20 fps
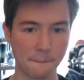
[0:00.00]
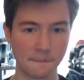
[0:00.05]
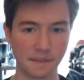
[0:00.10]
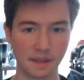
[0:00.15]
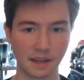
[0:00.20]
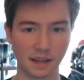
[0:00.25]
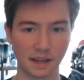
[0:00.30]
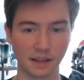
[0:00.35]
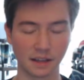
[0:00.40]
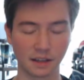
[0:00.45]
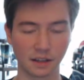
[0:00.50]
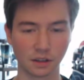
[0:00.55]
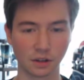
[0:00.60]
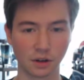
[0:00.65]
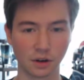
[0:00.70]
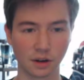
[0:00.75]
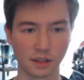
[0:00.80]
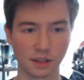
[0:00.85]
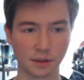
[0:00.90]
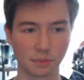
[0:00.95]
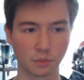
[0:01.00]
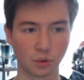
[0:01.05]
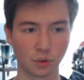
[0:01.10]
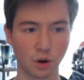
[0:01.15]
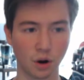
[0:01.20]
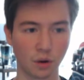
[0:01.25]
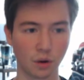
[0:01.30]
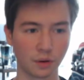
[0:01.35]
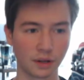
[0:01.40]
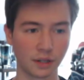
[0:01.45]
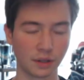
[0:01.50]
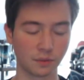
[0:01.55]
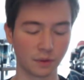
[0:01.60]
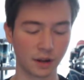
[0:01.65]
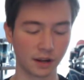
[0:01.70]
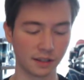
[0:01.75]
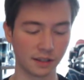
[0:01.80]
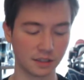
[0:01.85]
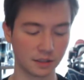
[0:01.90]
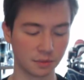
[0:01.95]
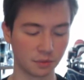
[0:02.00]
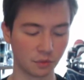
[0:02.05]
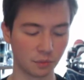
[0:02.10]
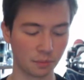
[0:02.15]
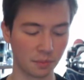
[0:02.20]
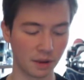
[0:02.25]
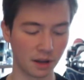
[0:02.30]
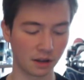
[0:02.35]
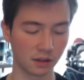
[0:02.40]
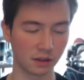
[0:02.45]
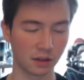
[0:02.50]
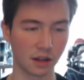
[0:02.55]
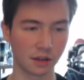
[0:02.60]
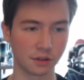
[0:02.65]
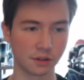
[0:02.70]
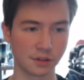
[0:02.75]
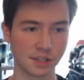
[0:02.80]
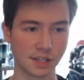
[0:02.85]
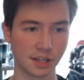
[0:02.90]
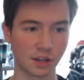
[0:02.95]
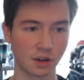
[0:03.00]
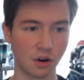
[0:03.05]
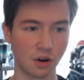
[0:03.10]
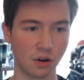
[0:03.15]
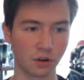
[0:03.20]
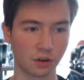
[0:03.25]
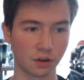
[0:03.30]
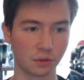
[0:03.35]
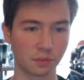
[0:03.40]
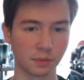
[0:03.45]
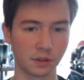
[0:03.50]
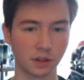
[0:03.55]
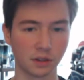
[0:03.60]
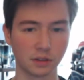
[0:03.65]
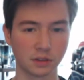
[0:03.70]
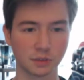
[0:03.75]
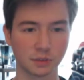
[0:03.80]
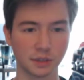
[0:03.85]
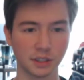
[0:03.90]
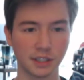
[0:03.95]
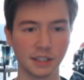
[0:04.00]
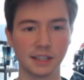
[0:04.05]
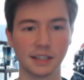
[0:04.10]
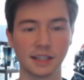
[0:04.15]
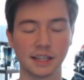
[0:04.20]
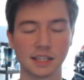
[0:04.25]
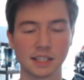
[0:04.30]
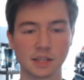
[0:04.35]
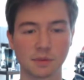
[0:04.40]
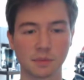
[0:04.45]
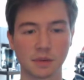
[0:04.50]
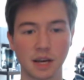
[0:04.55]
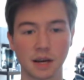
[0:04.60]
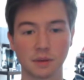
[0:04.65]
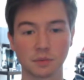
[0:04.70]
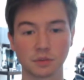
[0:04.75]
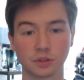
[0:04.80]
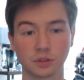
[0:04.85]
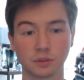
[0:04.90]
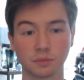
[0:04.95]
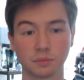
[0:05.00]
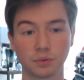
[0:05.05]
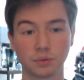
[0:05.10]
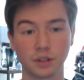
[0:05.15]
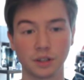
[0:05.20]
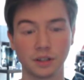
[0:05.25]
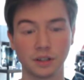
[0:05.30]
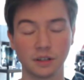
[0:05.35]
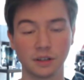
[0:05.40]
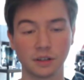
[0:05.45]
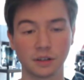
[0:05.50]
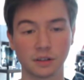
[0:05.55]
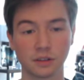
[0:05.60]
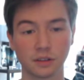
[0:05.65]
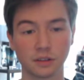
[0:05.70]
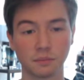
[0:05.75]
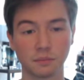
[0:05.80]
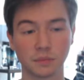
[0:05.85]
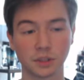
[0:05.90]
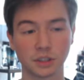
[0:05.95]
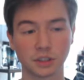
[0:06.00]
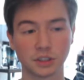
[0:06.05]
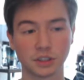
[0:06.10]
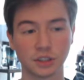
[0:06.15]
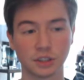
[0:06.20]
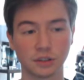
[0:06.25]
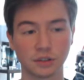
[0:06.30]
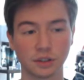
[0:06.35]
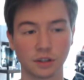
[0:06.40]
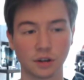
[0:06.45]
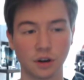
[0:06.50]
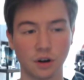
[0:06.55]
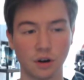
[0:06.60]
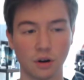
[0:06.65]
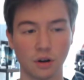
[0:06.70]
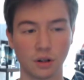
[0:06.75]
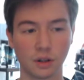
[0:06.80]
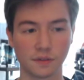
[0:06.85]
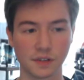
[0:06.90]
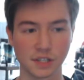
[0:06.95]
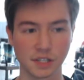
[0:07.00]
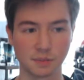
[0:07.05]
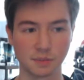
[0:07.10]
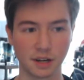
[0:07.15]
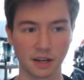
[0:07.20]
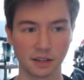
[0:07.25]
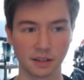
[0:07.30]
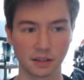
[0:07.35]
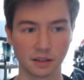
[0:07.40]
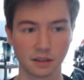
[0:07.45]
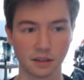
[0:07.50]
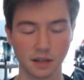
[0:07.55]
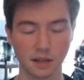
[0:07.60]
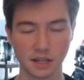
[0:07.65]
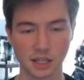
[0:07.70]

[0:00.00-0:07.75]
they a lot of them were already ready to rebel others they conquered but ultimately he ends up capturing pretty near much nearly all of hispania